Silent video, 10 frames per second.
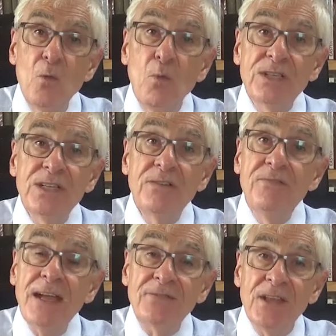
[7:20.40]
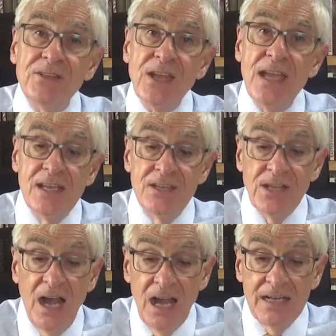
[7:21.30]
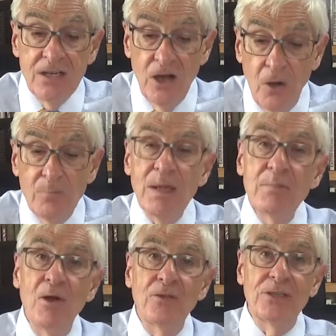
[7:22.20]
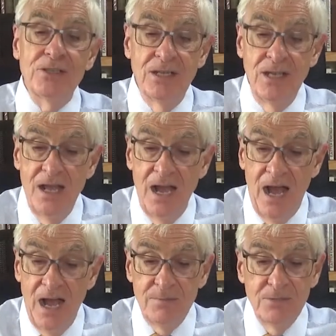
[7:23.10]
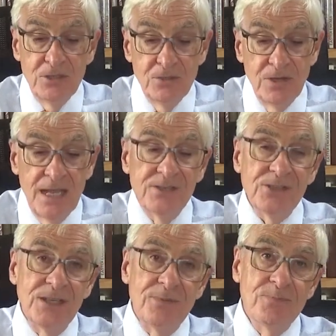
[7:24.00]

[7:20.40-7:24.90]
What in effect they're saying is, "I can't be bothered. I'm too lazy."